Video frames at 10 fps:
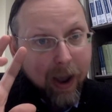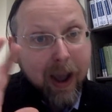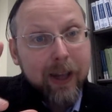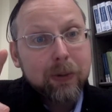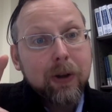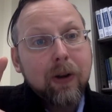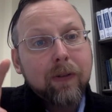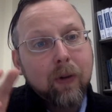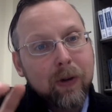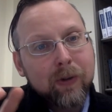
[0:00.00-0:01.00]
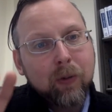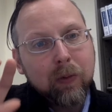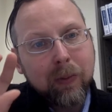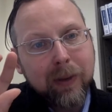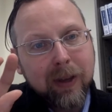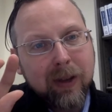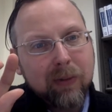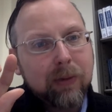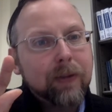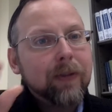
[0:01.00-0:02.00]
as we go forward, we'll be
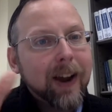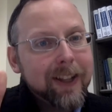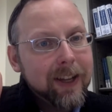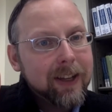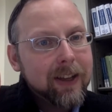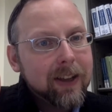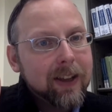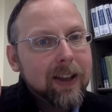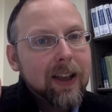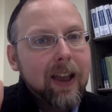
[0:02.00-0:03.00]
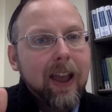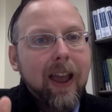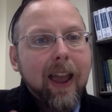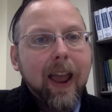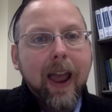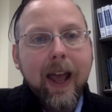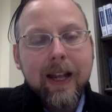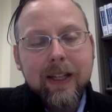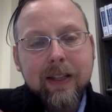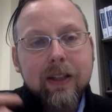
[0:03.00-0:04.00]
refining
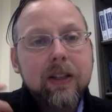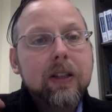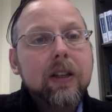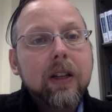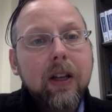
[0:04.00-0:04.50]
and